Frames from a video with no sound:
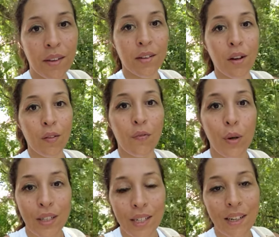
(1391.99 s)
It costs
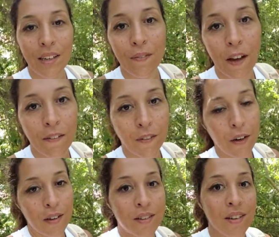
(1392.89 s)
$14.95 for
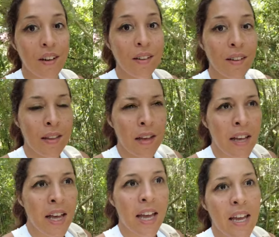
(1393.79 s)
adults,
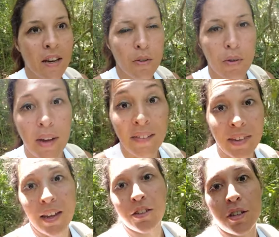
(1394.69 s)
and you have
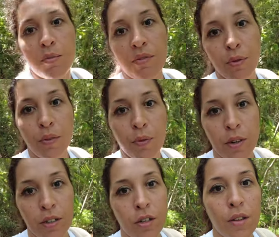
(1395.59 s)
to actually be 44
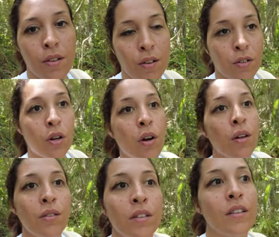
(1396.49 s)
inches or
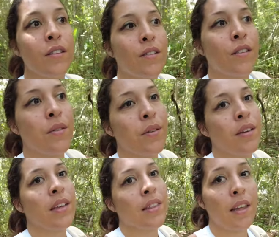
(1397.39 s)
taller. So
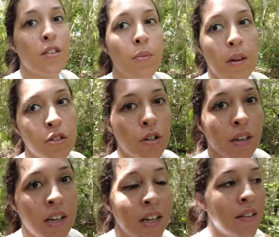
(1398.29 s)
they do measure
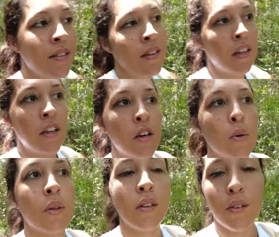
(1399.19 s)
kids
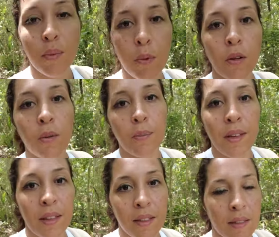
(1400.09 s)
when they're small
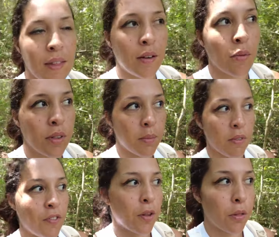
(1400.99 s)
because they don't want them to
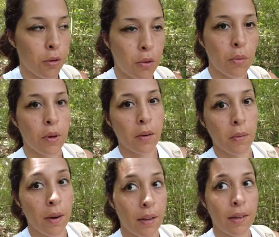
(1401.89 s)
fall through the
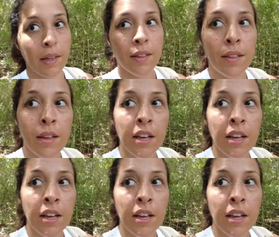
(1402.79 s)
railings.